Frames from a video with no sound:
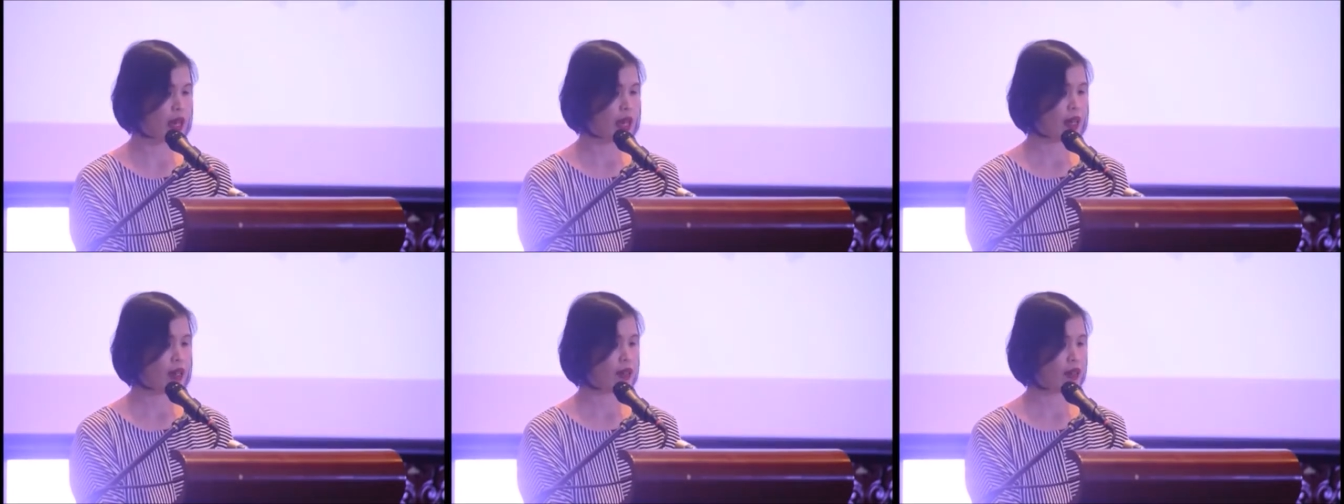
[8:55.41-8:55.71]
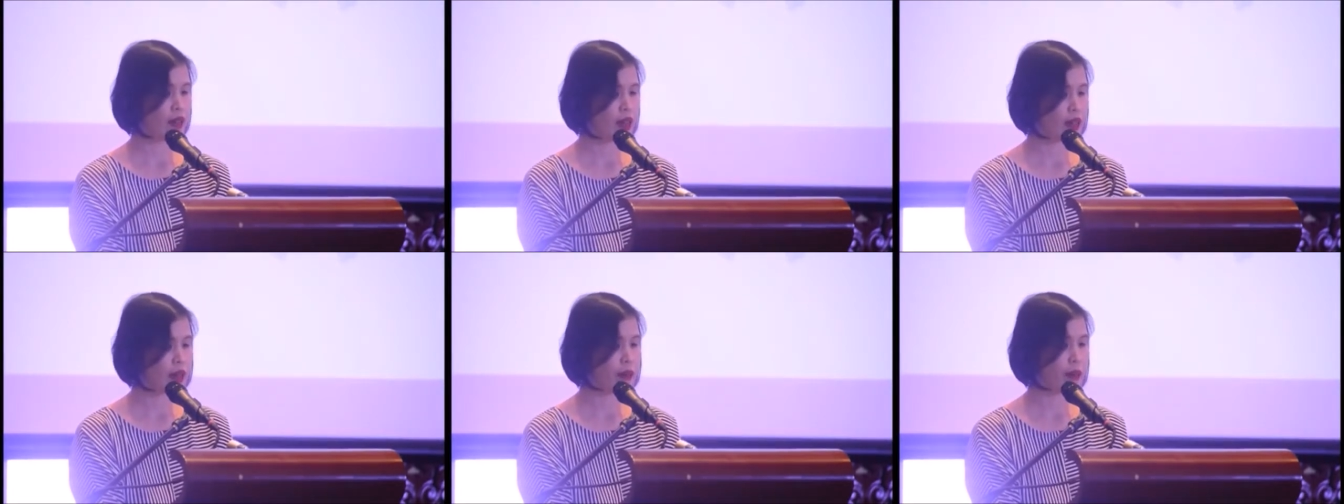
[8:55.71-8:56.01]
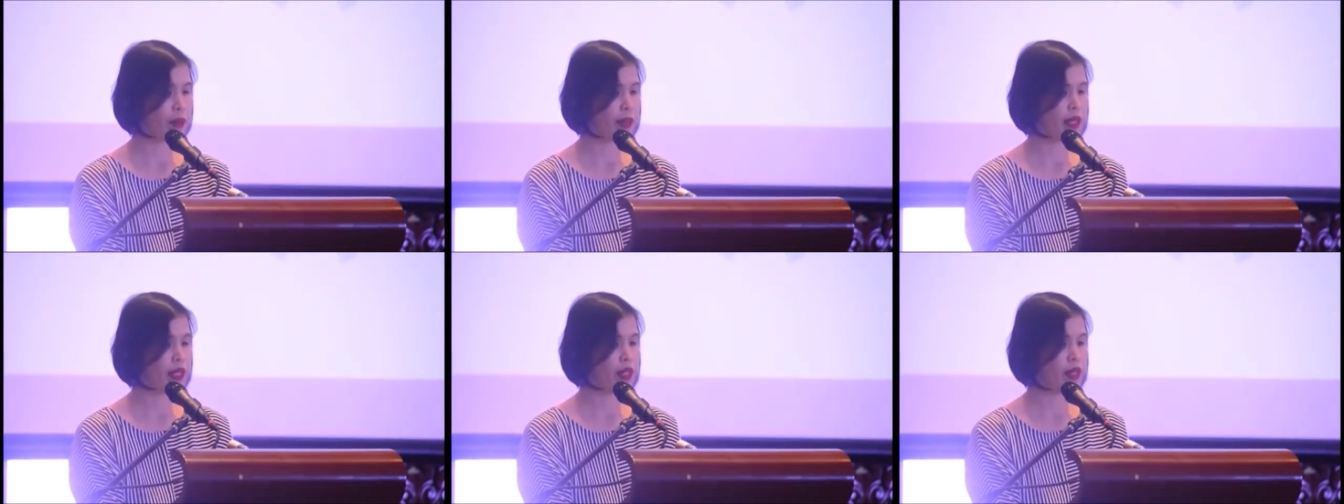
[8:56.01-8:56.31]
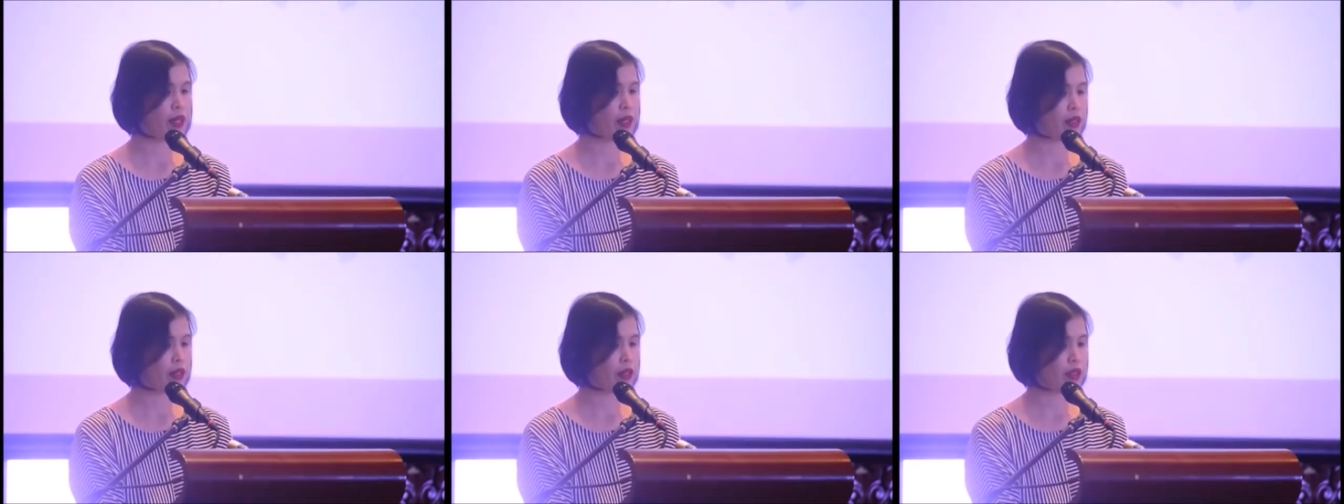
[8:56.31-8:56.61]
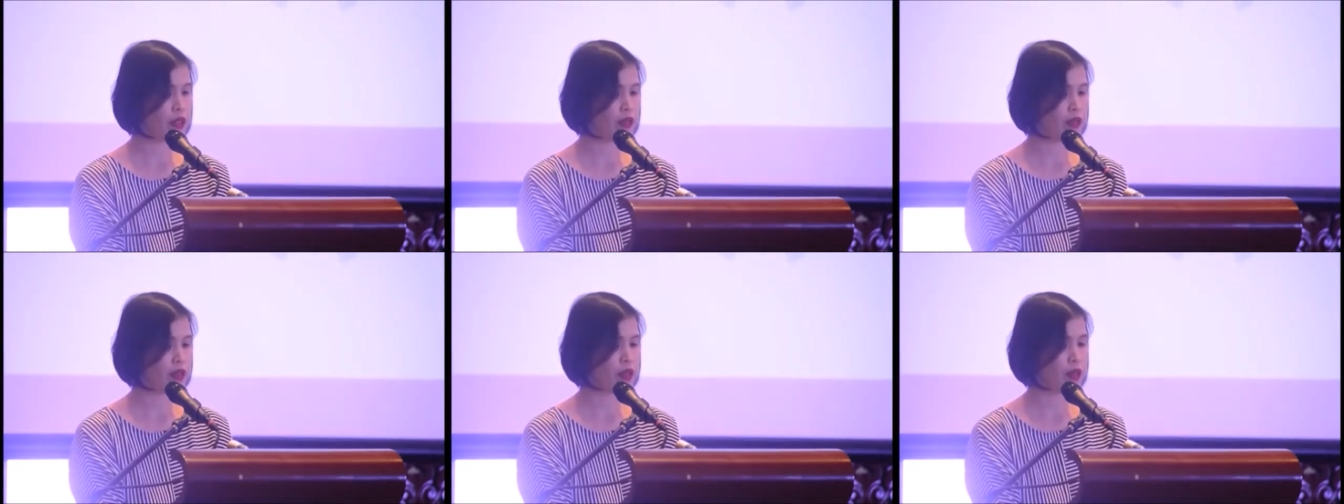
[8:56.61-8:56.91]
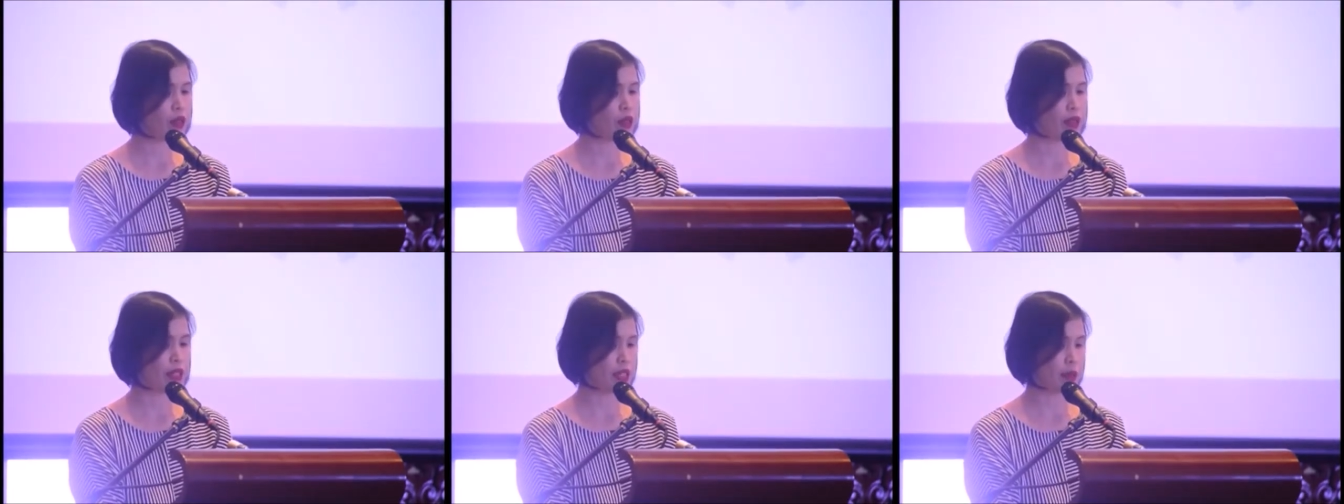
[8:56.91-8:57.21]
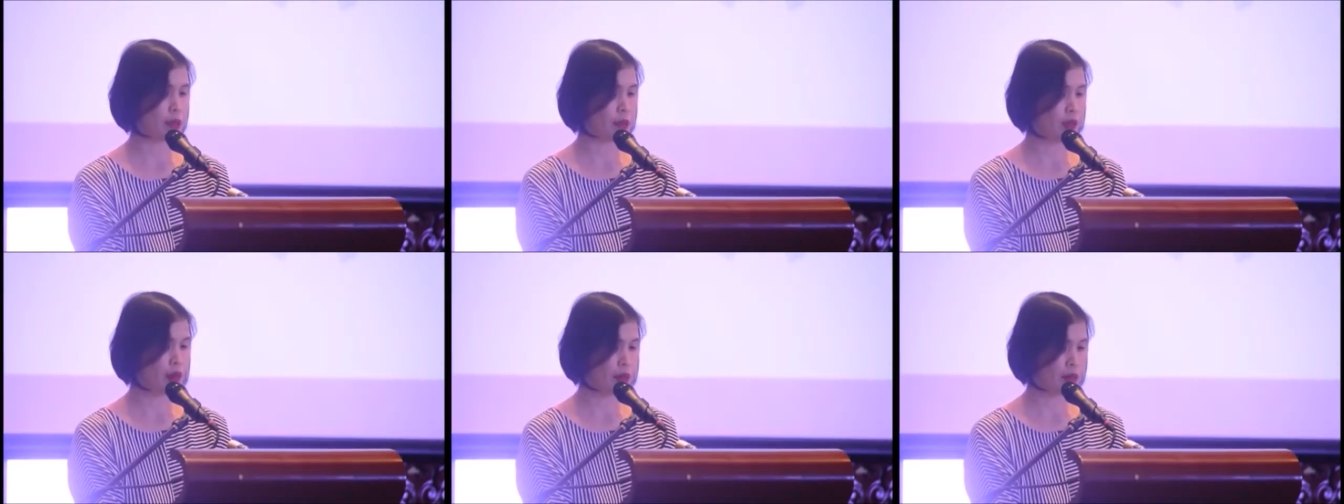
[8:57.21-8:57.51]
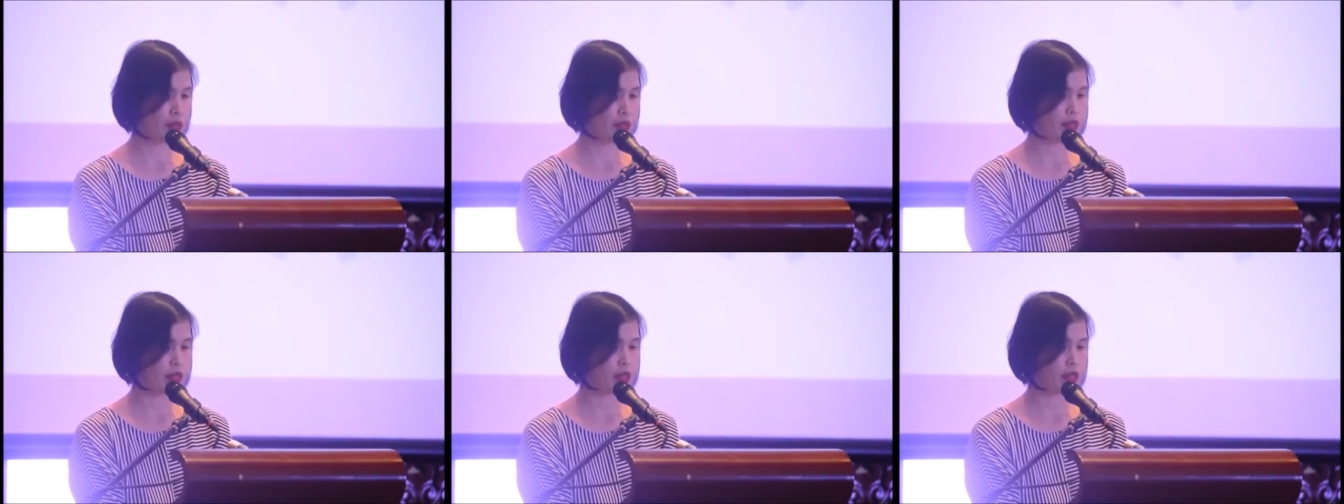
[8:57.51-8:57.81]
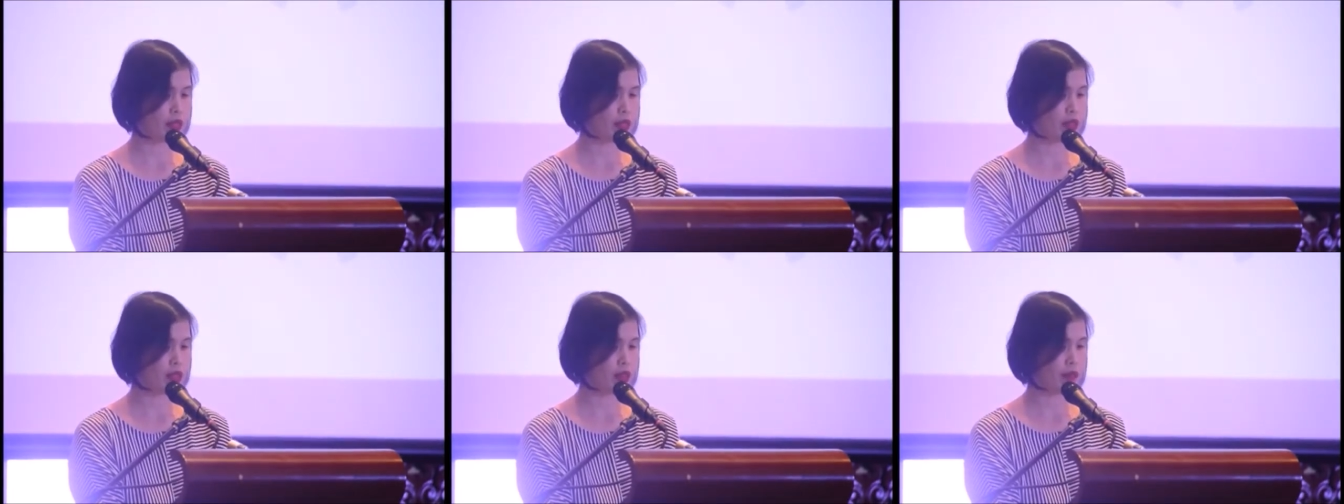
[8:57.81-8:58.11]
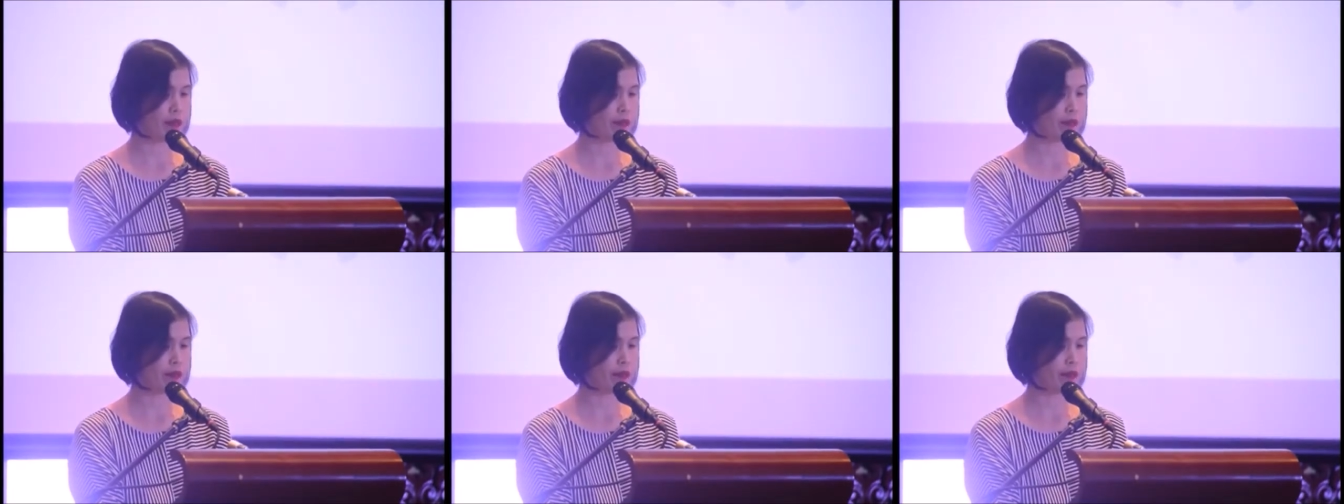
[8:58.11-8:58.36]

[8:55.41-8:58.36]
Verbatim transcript: had the company not delivered on its promises